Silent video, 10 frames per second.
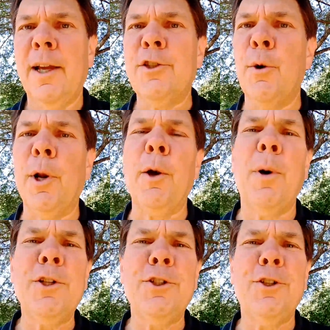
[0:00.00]
And so what I
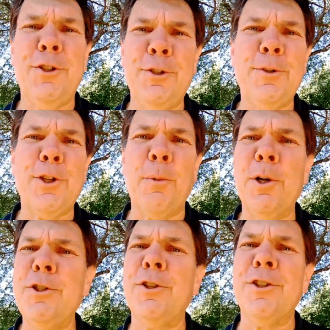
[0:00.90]
want you to do is I
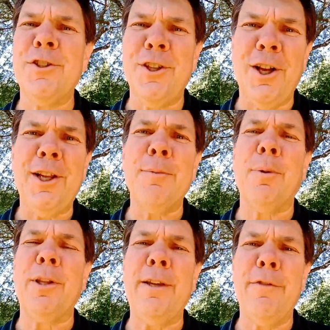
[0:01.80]
want you to study and
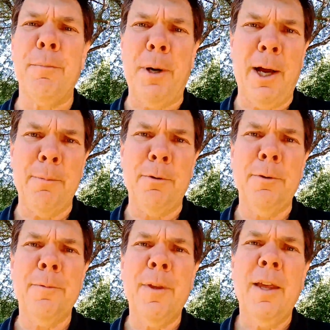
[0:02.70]
believe the
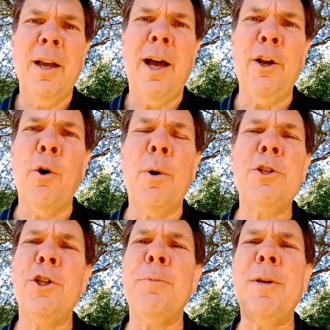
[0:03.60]
Bible. I don't
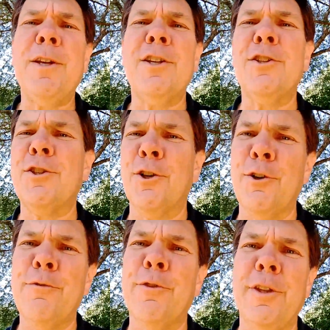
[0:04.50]
want you to be
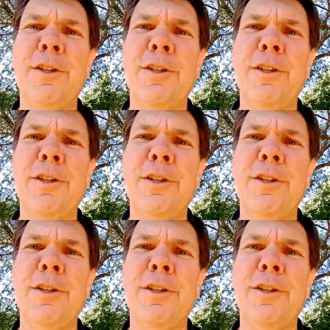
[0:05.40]
concerned for